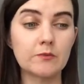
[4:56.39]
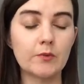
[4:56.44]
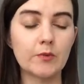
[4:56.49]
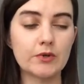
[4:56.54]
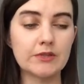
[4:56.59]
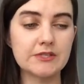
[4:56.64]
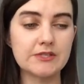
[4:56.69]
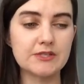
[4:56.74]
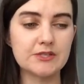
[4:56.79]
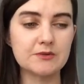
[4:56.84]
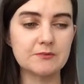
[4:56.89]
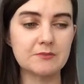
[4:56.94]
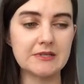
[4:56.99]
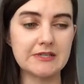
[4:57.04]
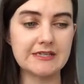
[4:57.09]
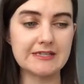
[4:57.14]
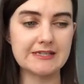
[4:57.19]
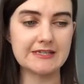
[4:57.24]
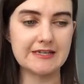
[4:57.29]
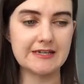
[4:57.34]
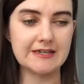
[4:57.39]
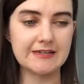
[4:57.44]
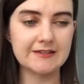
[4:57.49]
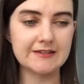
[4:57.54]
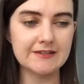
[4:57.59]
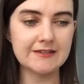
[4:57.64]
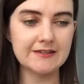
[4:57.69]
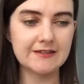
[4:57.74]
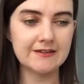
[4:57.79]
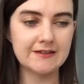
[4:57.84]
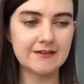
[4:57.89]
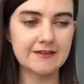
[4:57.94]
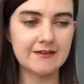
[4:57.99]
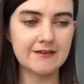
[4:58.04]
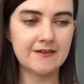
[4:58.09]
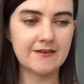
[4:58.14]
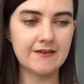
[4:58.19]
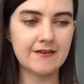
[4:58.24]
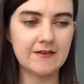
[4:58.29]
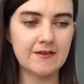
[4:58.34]
wants to be seen.
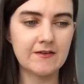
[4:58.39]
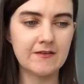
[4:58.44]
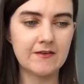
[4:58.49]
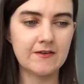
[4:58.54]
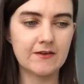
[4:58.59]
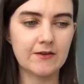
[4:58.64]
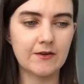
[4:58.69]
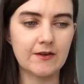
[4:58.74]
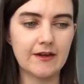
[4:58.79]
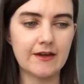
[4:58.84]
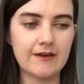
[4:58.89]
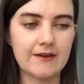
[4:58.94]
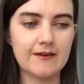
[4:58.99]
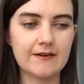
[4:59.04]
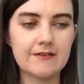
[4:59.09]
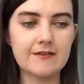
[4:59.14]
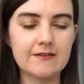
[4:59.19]
Okay.